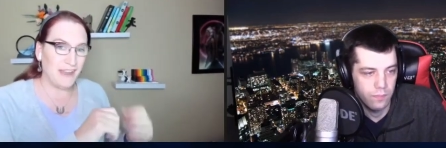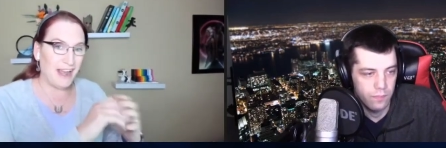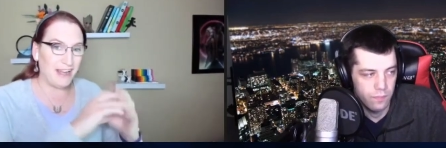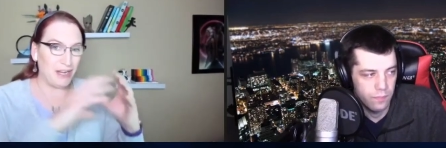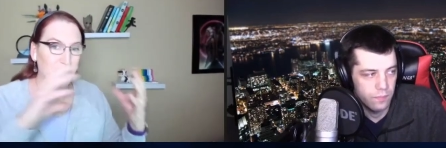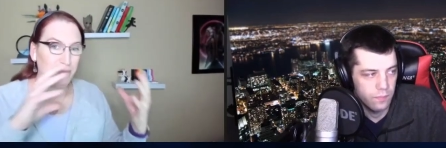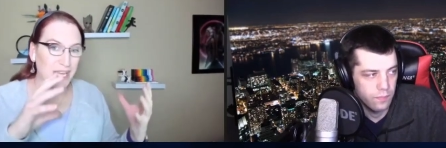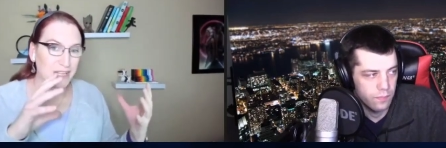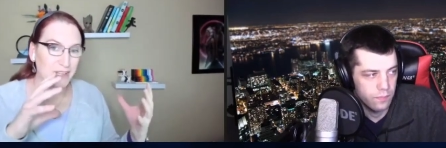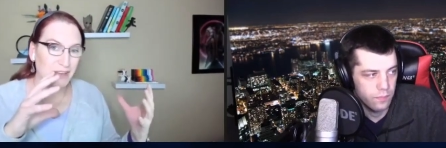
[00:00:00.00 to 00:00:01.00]
Speaker 1: that at a big
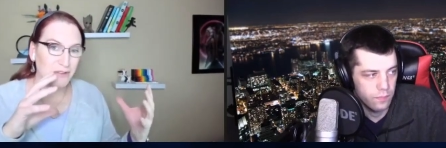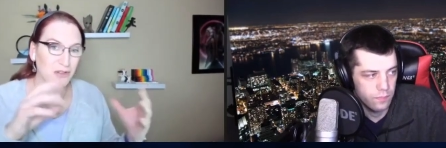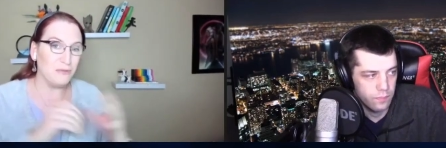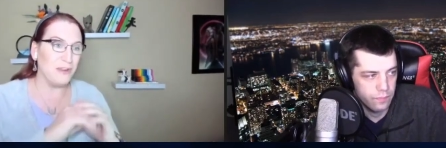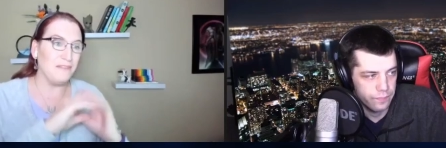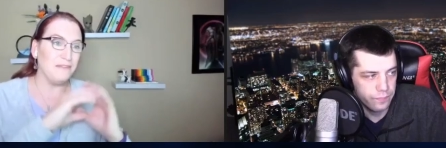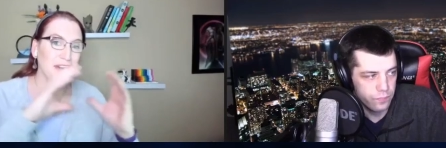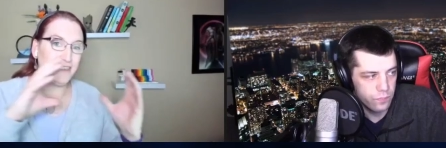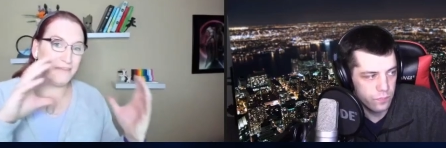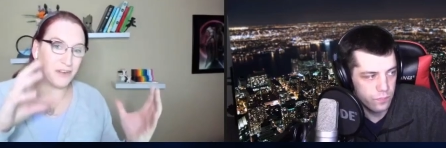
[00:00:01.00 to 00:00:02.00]
level with a very
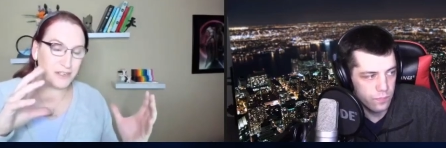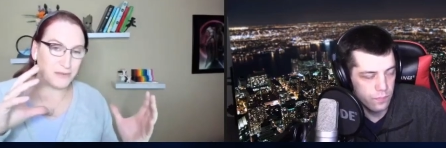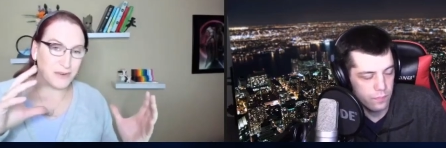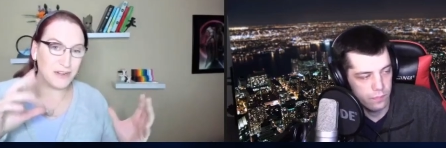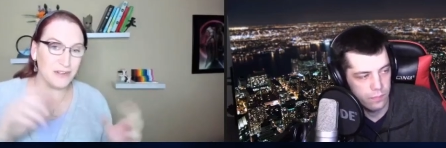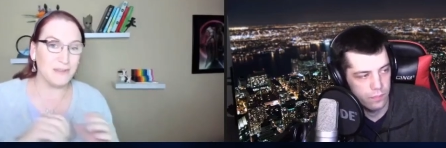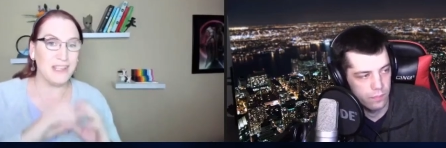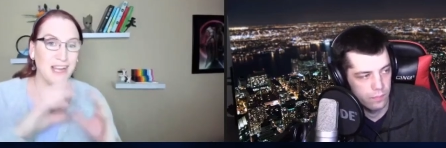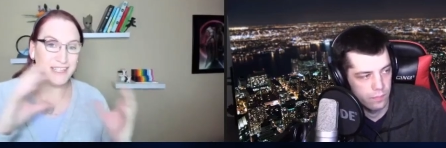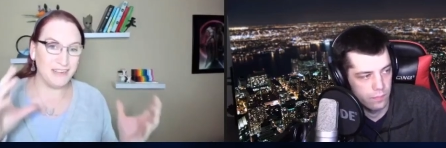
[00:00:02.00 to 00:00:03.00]
diverse world with
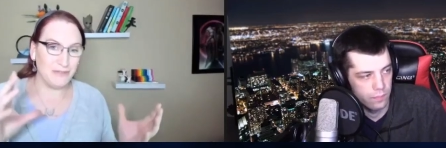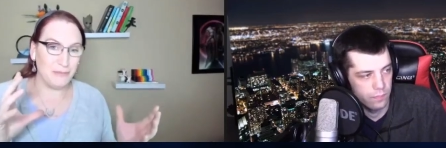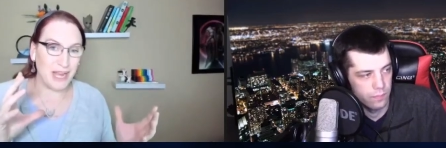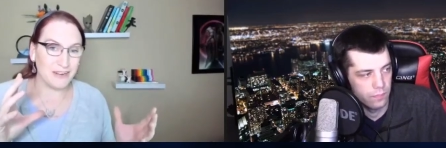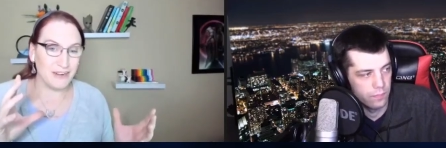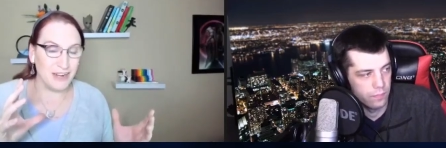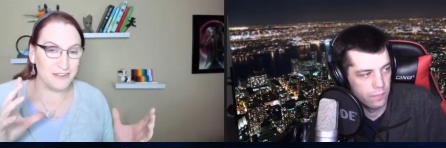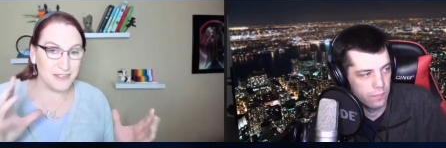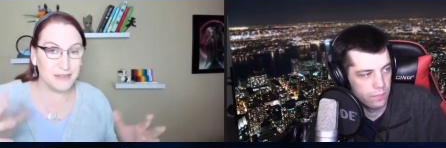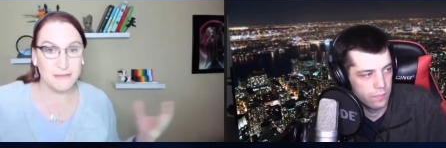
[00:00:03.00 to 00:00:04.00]
lots of different
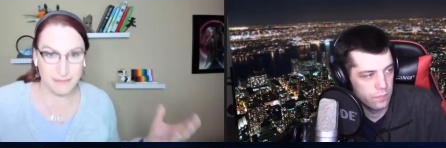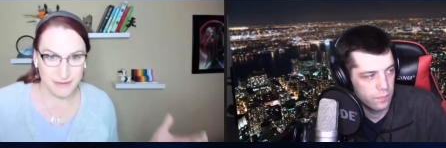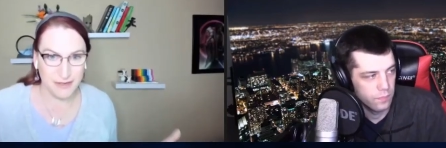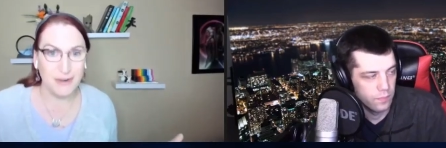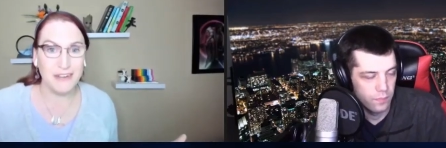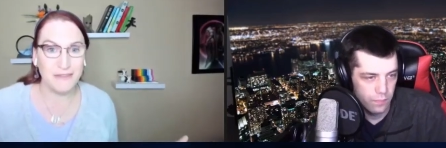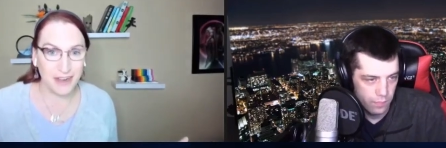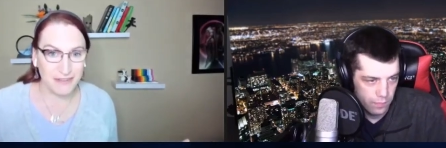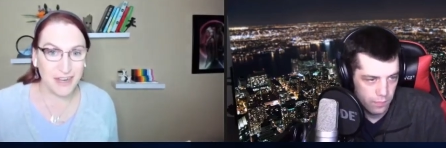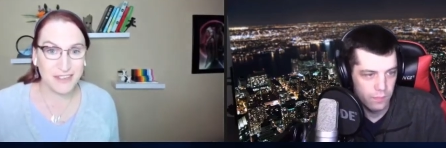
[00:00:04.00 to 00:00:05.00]
backgrounds
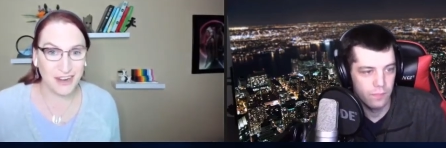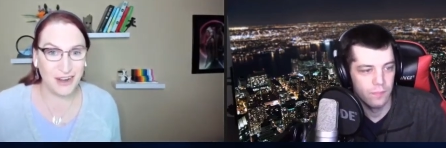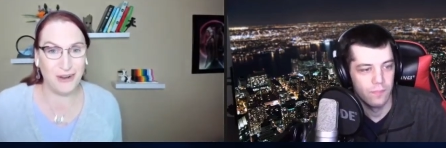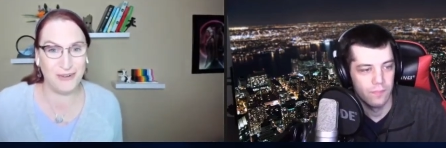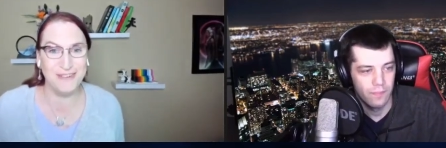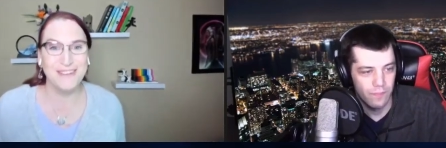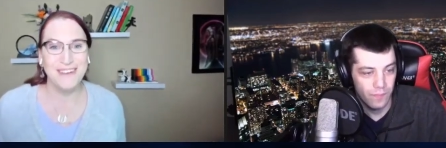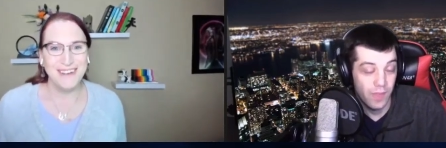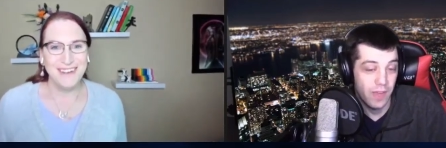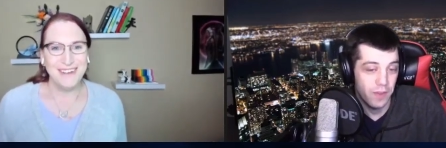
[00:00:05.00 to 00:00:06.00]
twenty-five years ago.
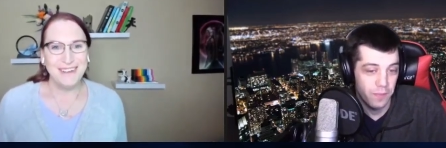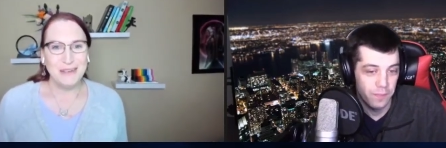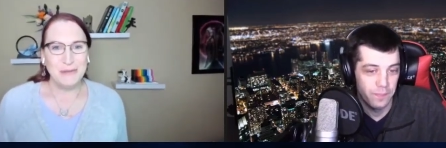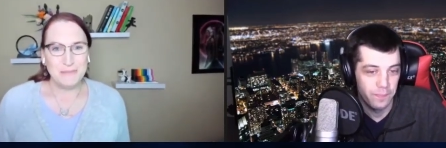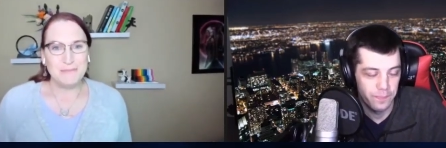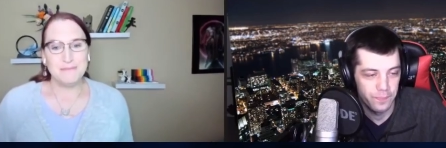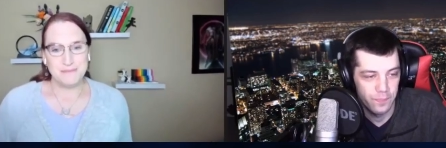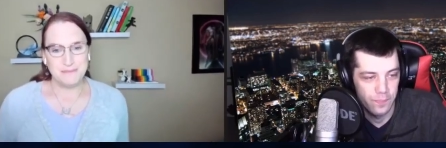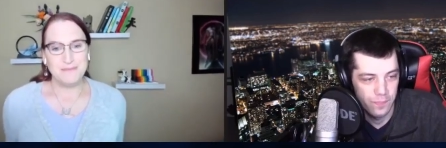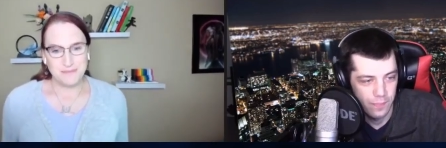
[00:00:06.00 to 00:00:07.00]
Speaker 2: Yeah,
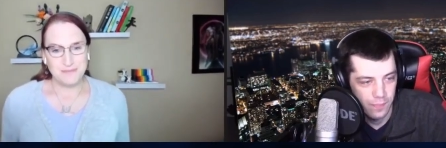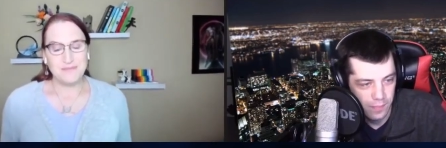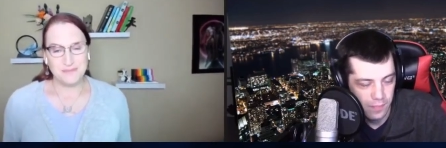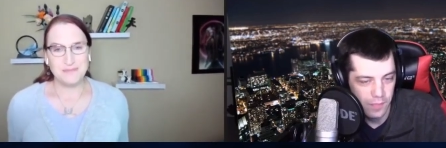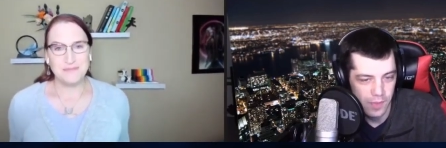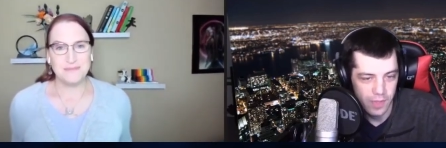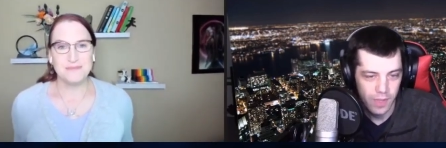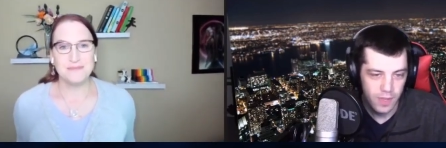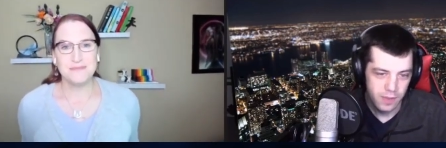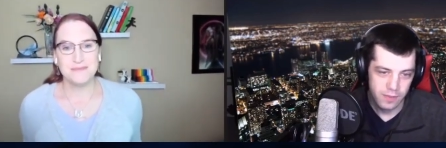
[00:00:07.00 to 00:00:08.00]
but
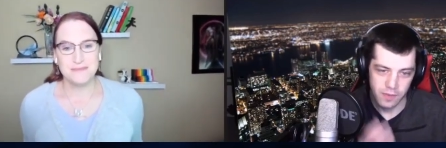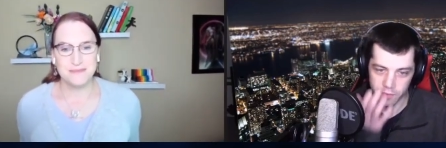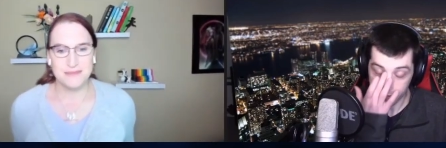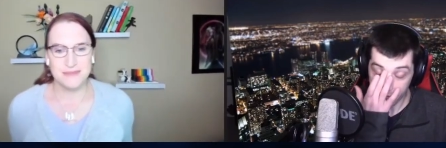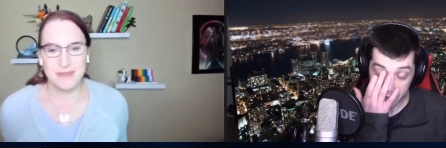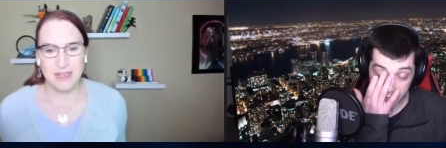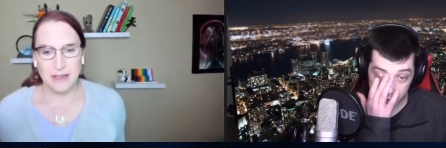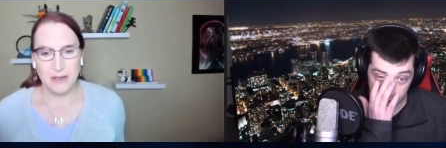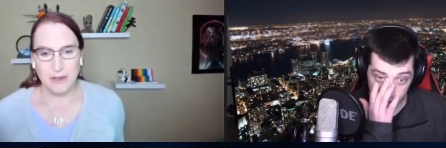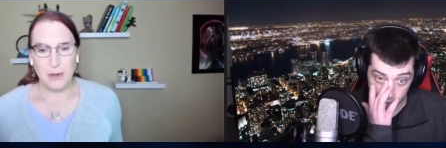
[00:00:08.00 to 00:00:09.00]
definitely. And I think
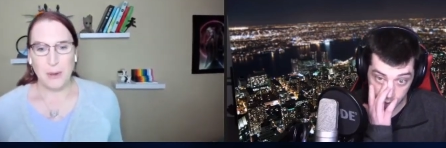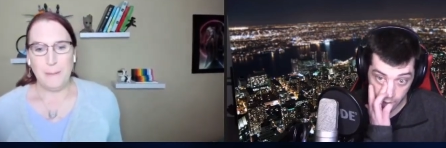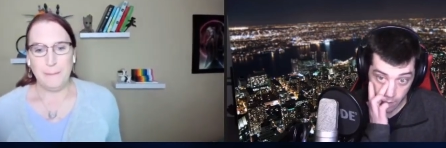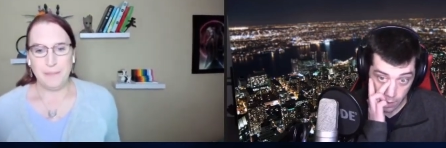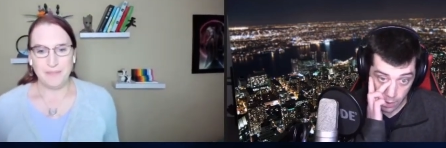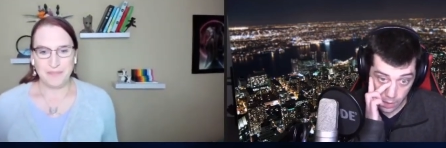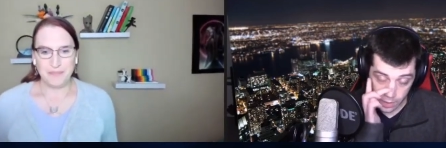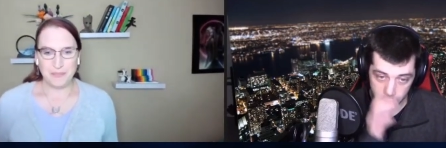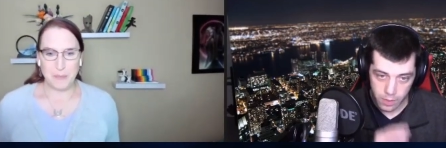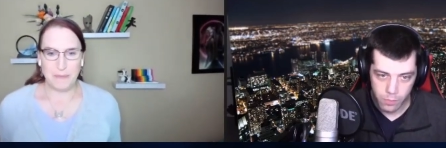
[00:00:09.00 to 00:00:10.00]
that like
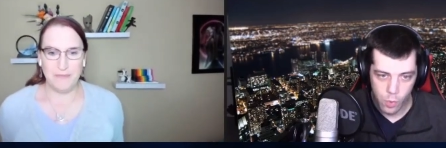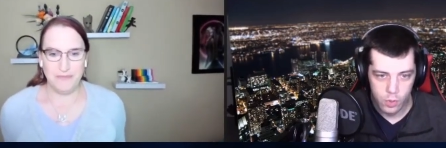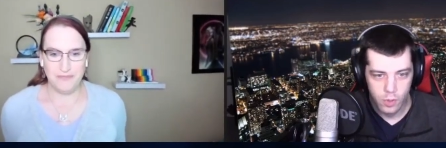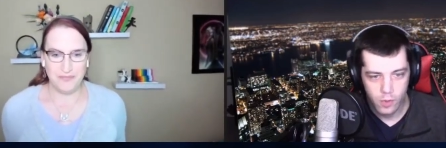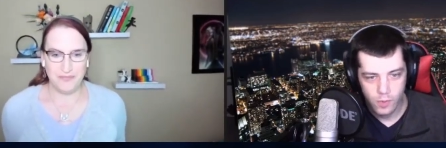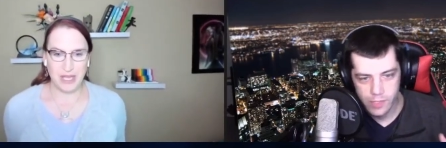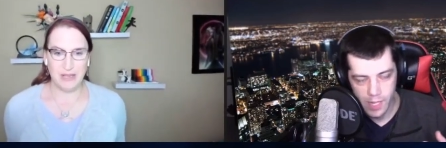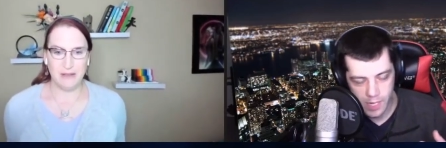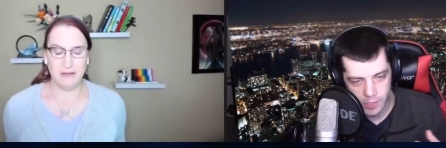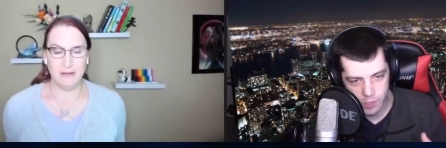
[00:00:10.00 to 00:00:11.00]
uh, more along those
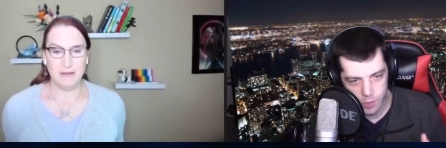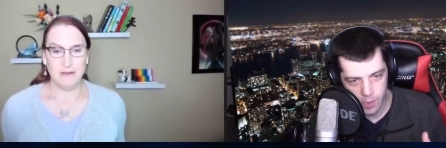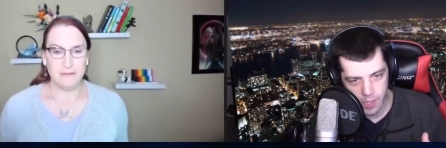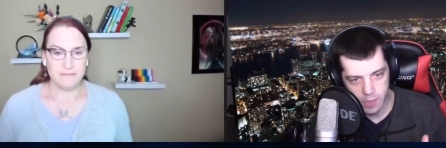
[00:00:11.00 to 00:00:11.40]
lines too, like